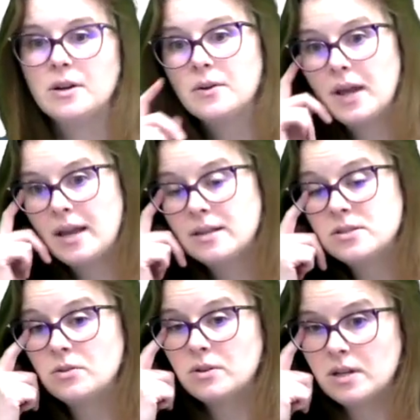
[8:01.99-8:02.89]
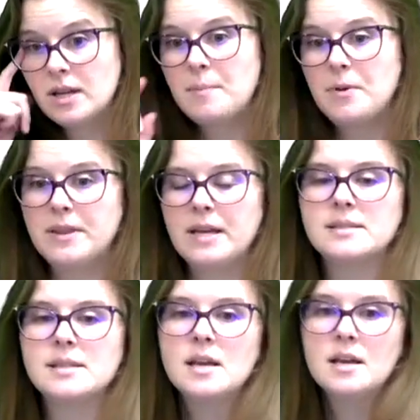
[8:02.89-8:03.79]
Okay, so a couple
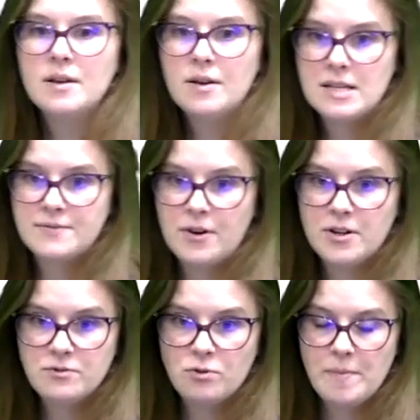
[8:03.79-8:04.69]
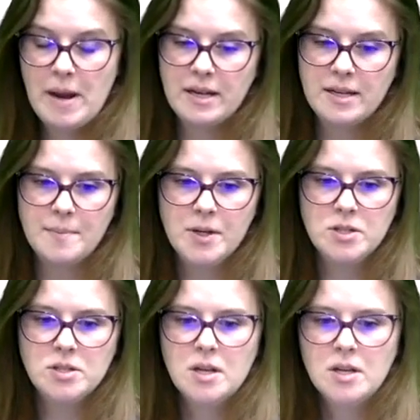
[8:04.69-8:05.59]
things as far as formatting
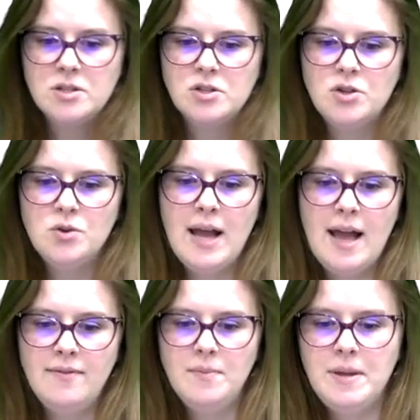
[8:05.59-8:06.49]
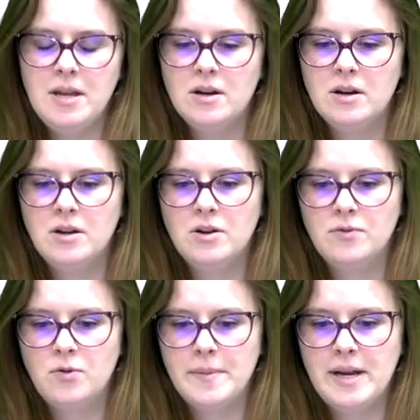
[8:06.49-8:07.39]
numbers. So you have up here your
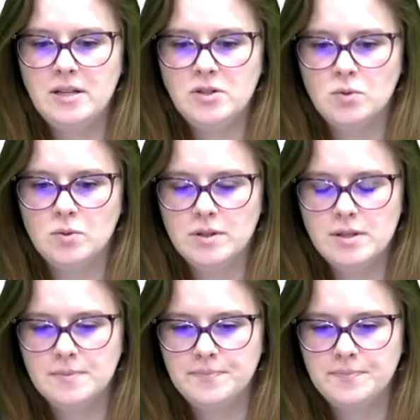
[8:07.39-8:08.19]
formatting tools.